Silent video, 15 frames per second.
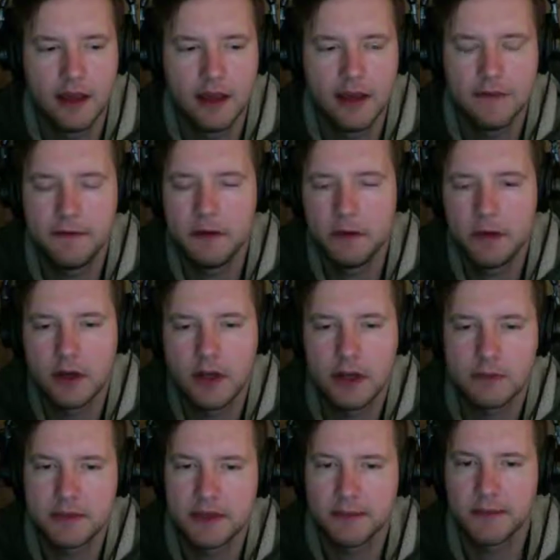If you look
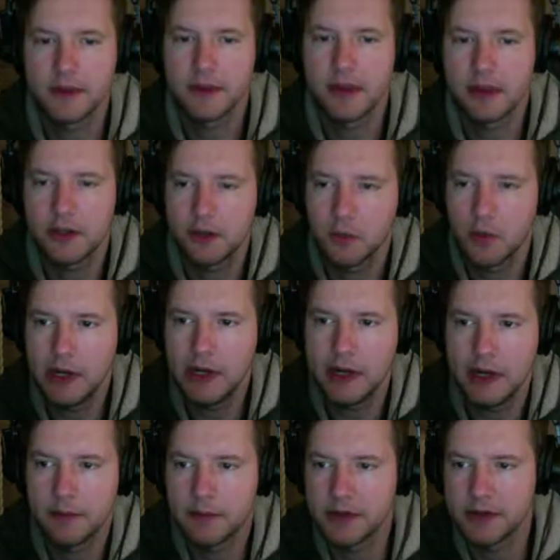up something like
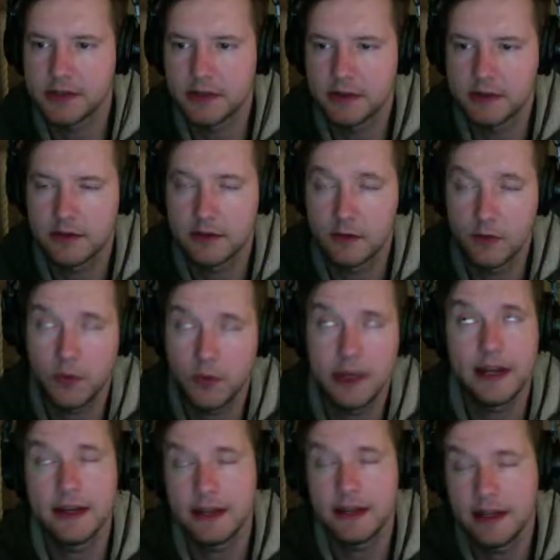
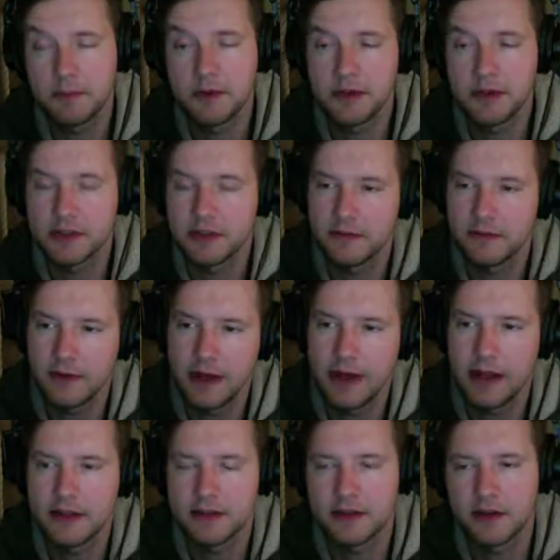2019 personal
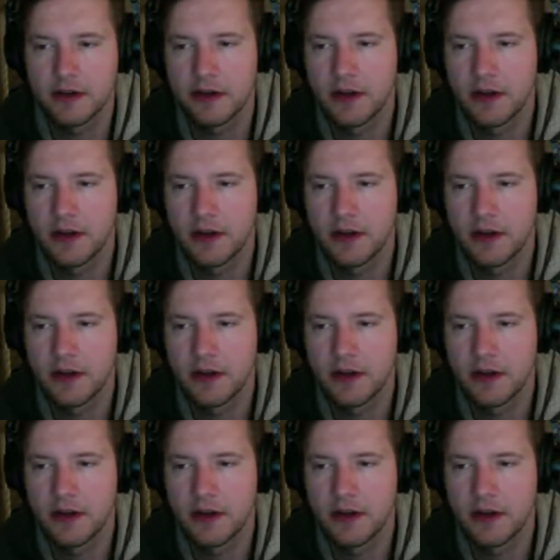finance or